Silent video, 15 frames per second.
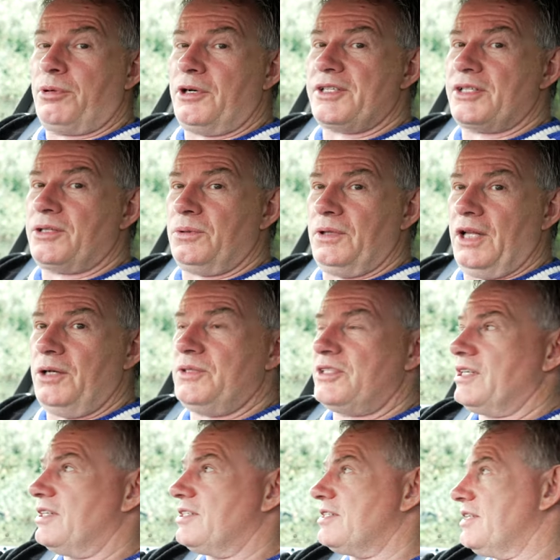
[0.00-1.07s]
Bristol
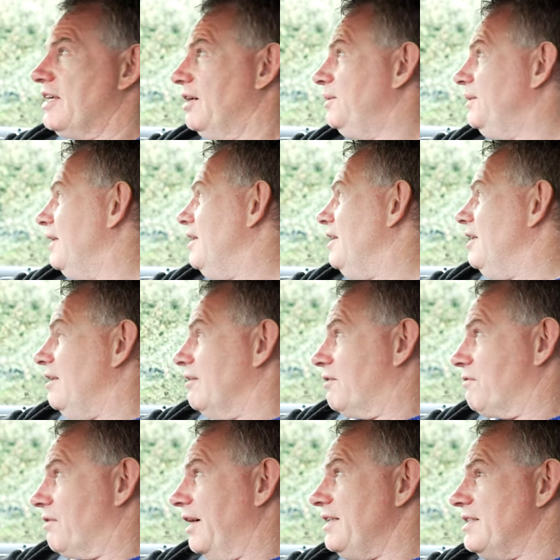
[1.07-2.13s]
Lotus. So
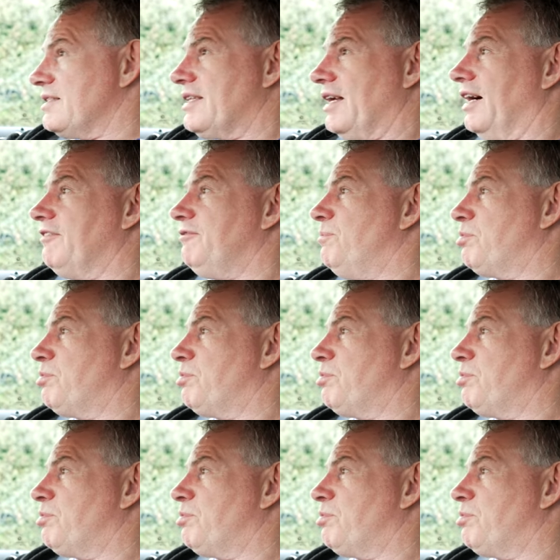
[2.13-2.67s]
great stuff,